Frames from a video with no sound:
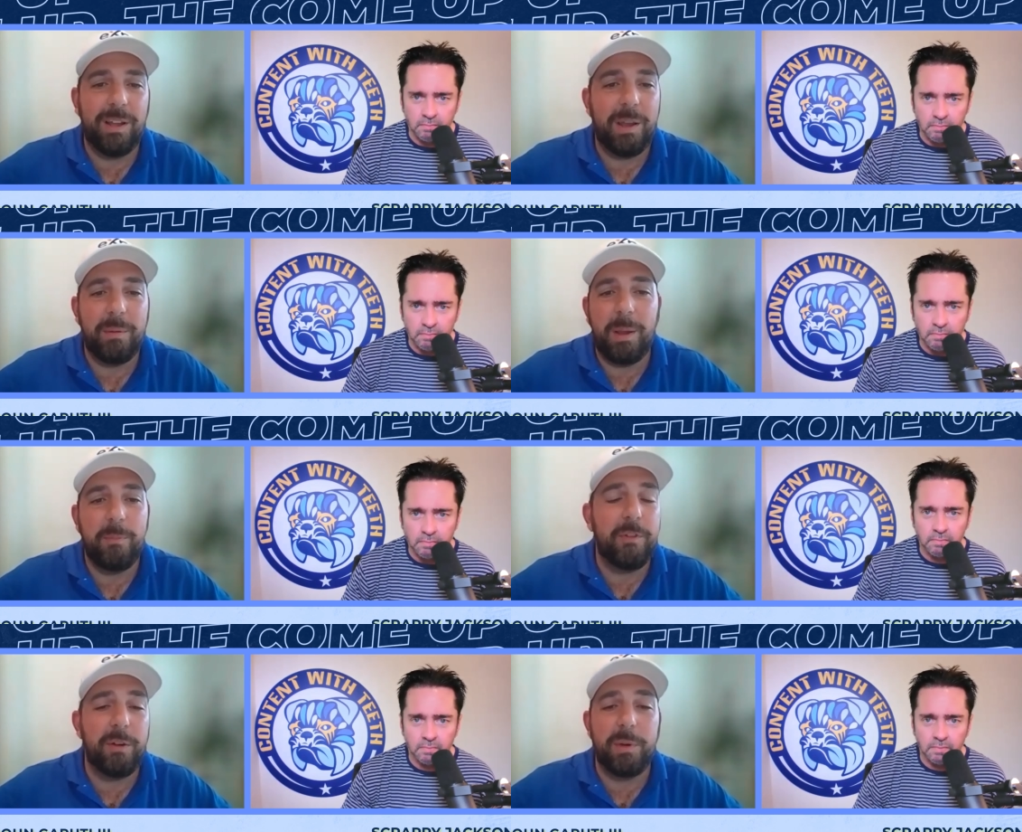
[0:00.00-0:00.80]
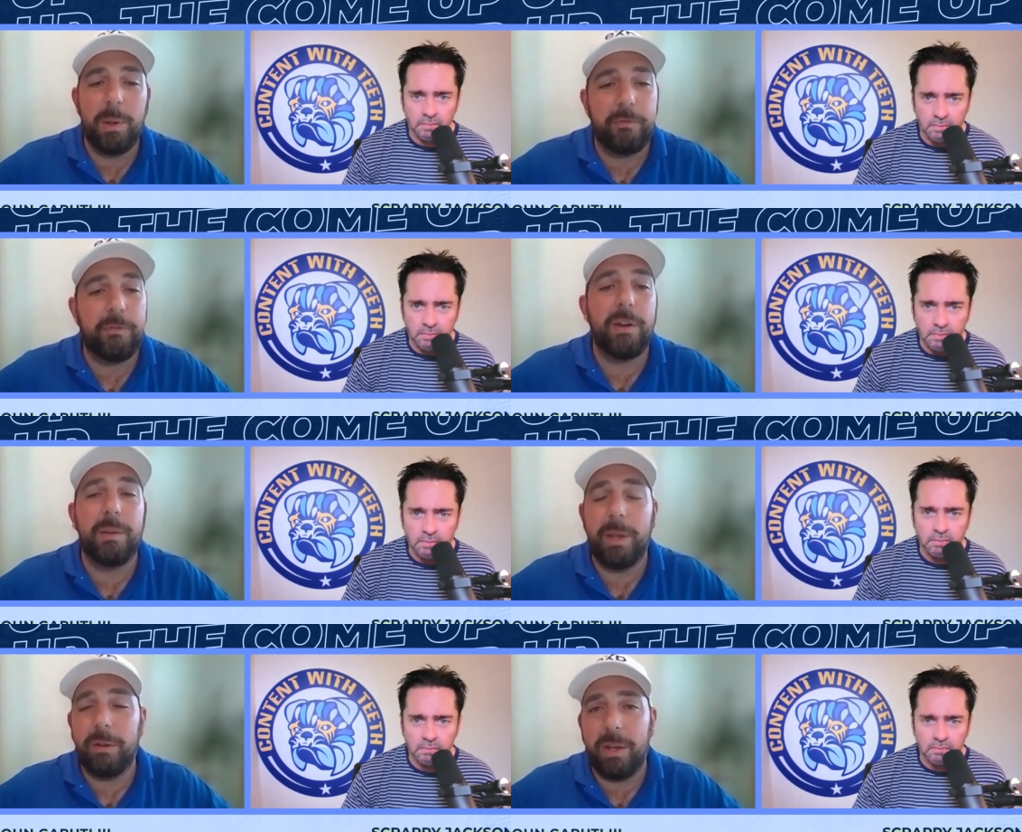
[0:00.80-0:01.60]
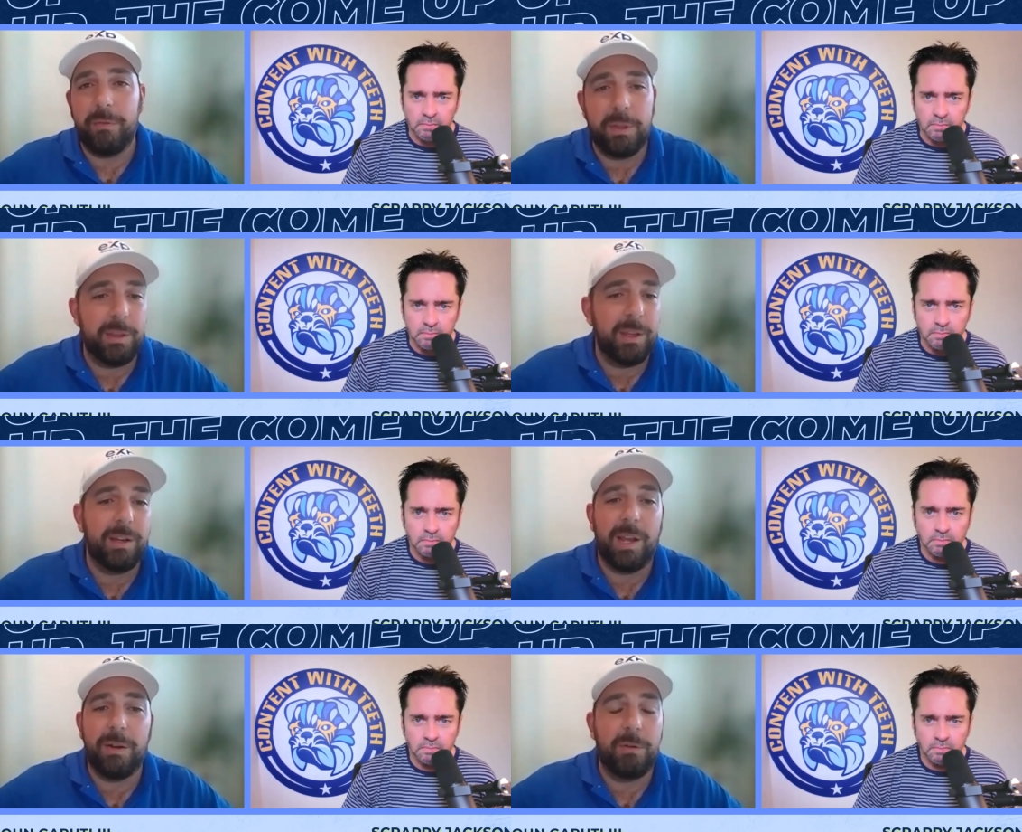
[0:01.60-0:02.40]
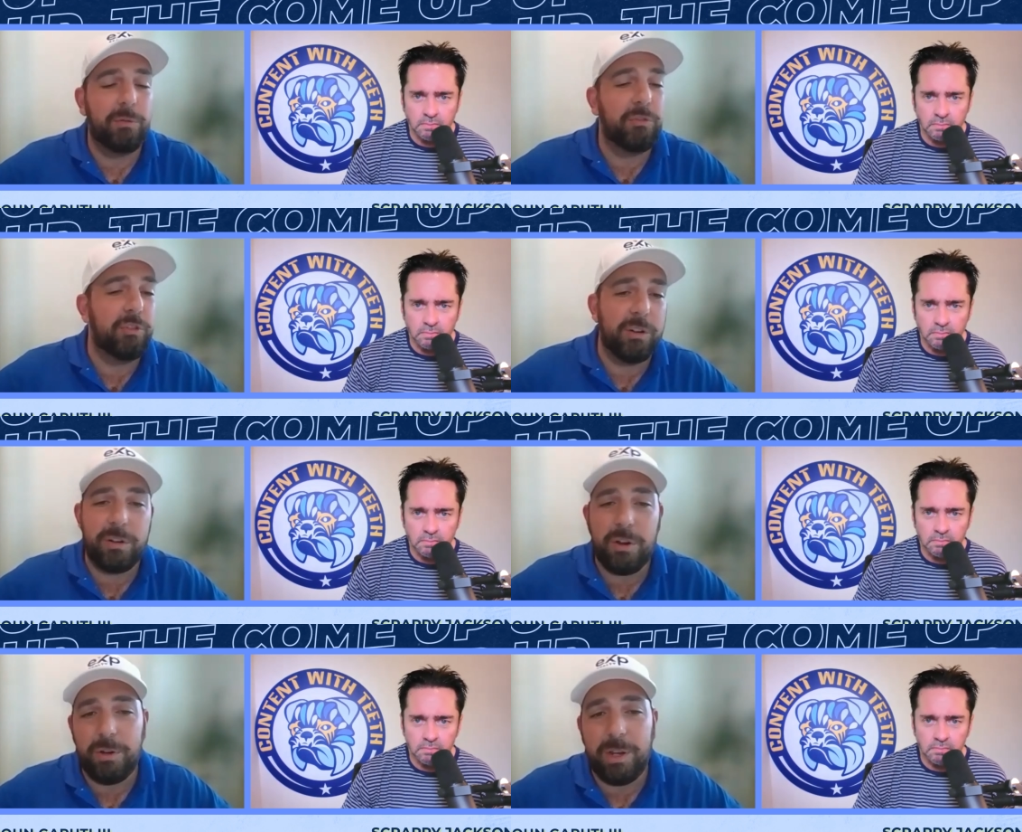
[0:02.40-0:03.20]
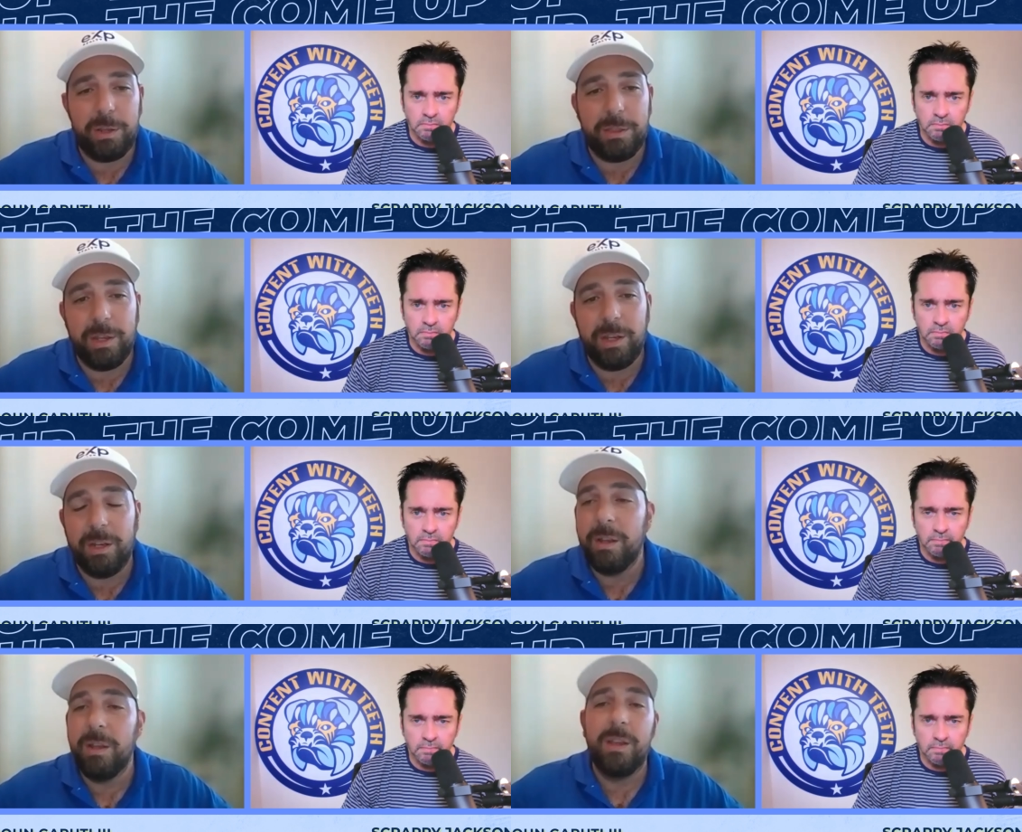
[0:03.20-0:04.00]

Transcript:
Speaker 1: I'm very upfront about everything. I don't sugarcoat anything.